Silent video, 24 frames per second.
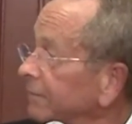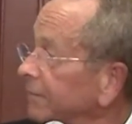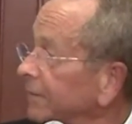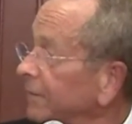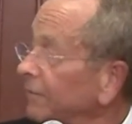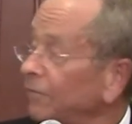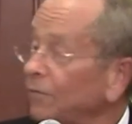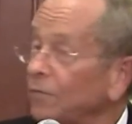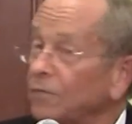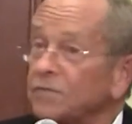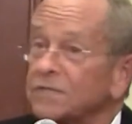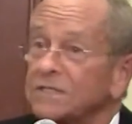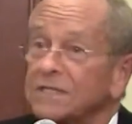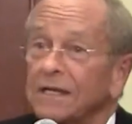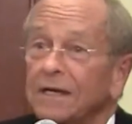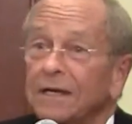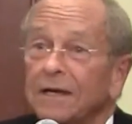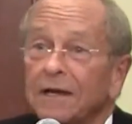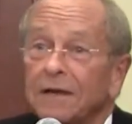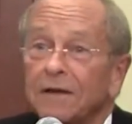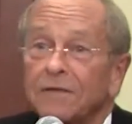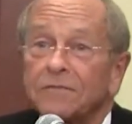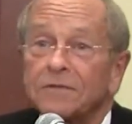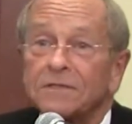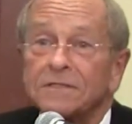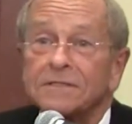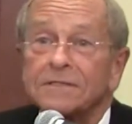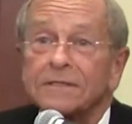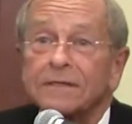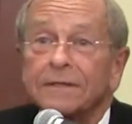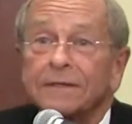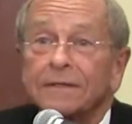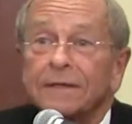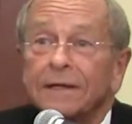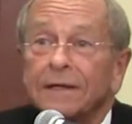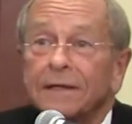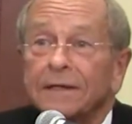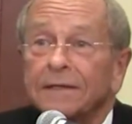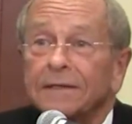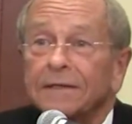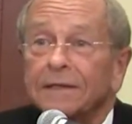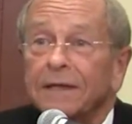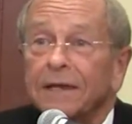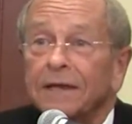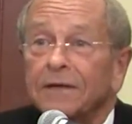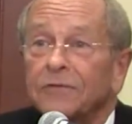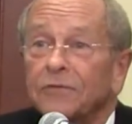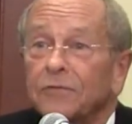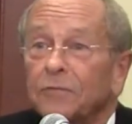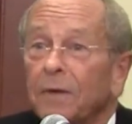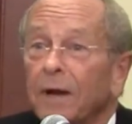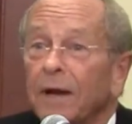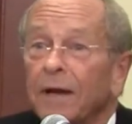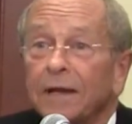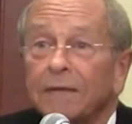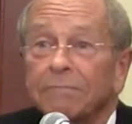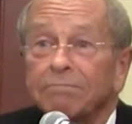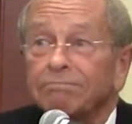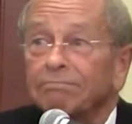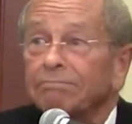If you've seen any of his uh, latest writing,